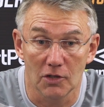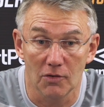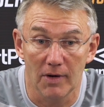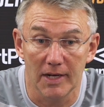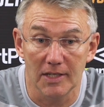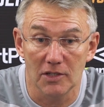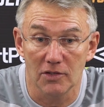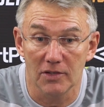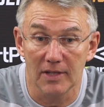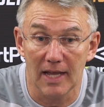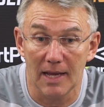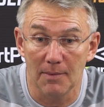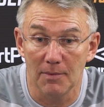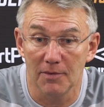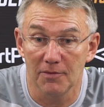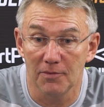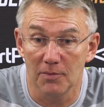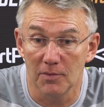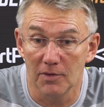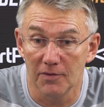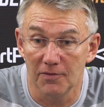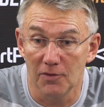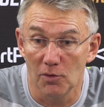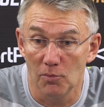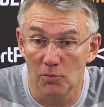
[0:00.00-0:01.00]
a great statement
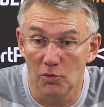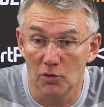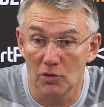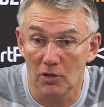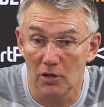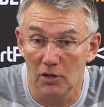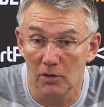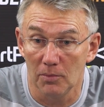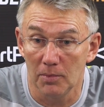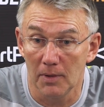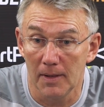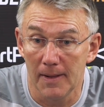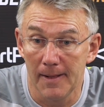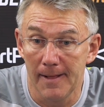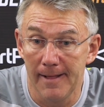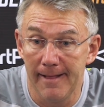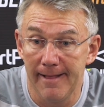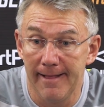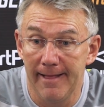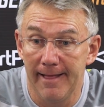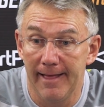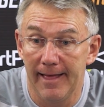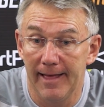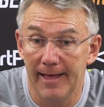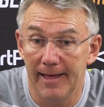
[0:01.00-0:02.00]
from the football club.
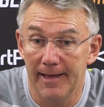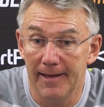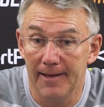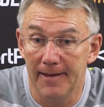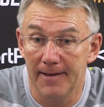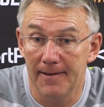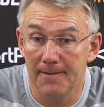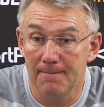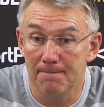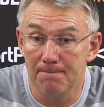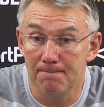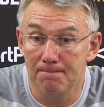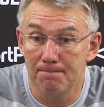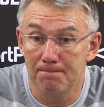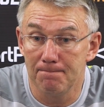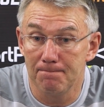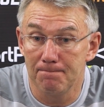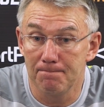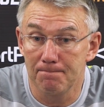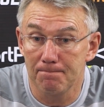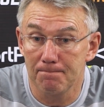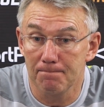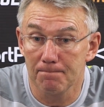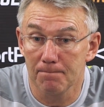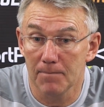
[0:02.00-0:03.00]

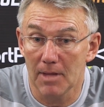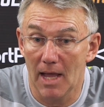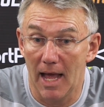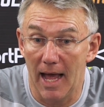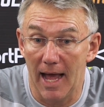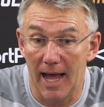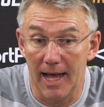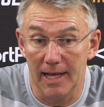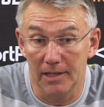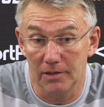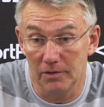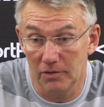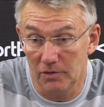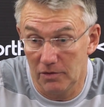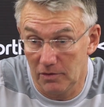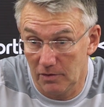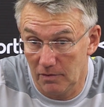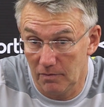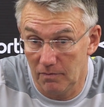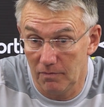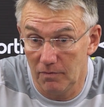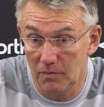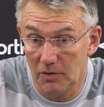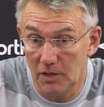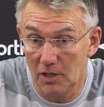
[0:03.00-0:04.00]
And,
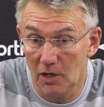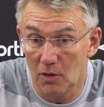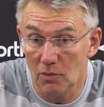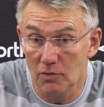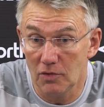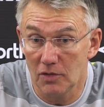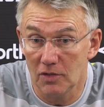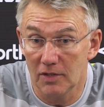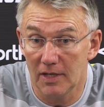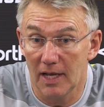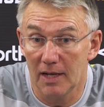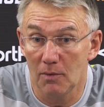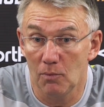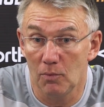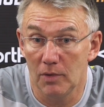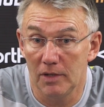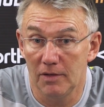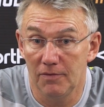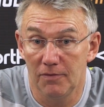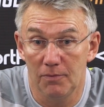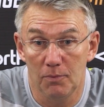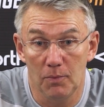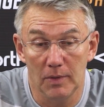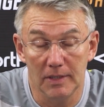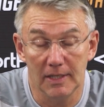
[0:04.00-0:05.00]
you know, as I said,
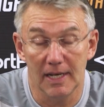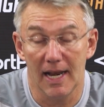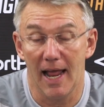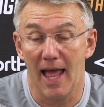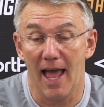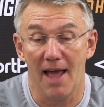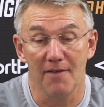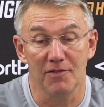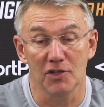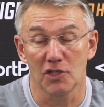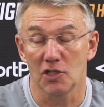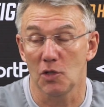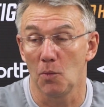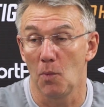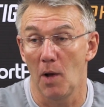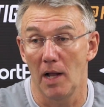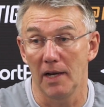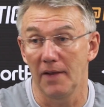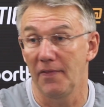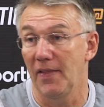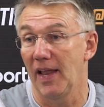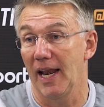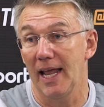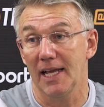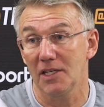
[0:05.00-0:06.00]
we did ever so
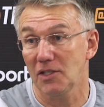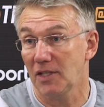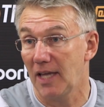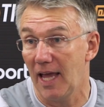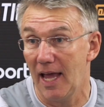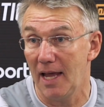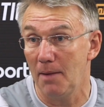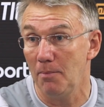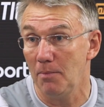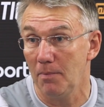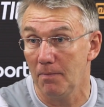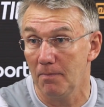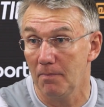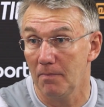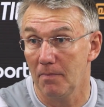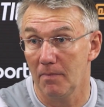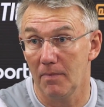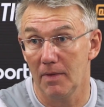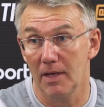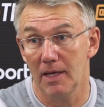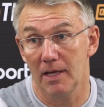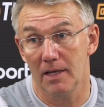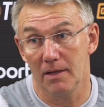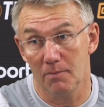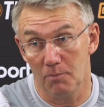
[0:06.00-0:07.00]
well in the last game.
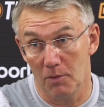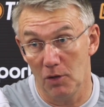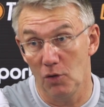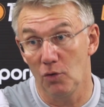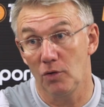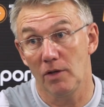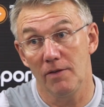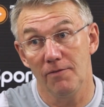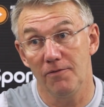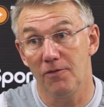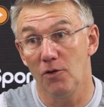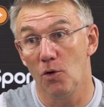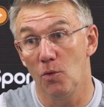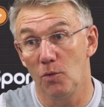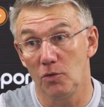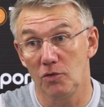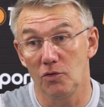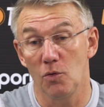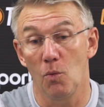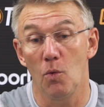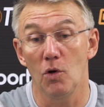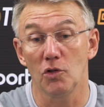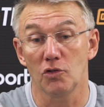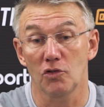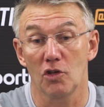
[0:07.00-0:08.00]
And we're looking forward
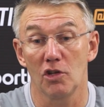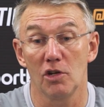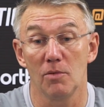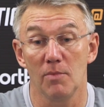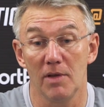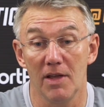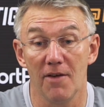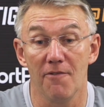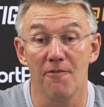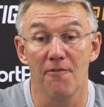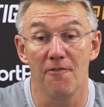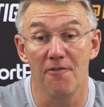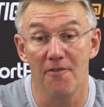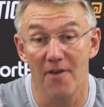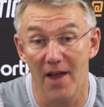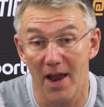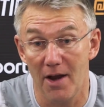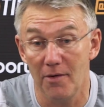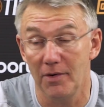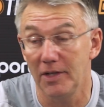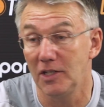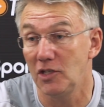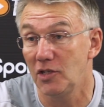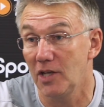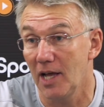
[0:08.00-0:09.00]
to what's going to be a
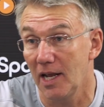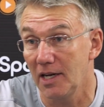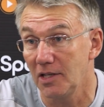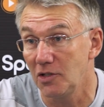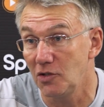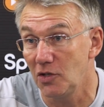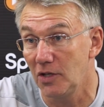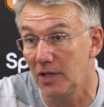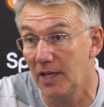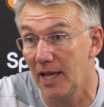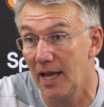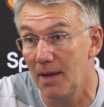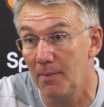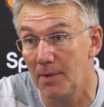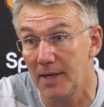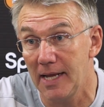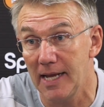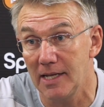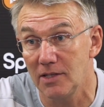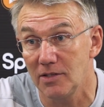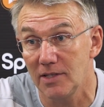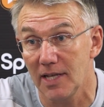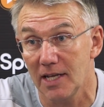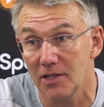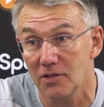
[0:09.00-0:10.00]
very challenging game
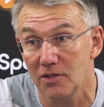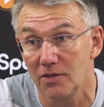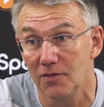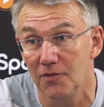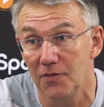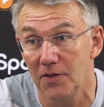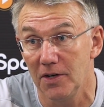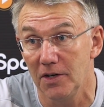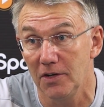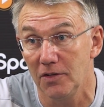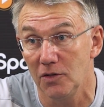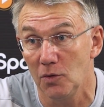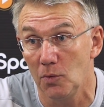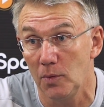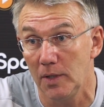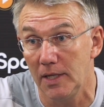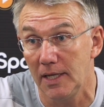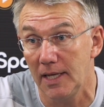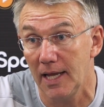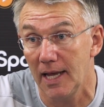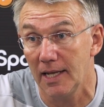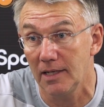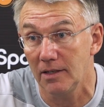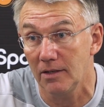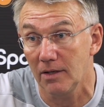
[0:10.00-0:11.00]
against Aston Villa at the
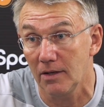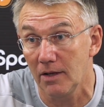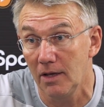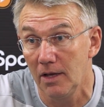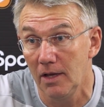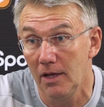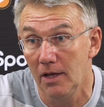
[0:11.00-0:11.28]
weekend,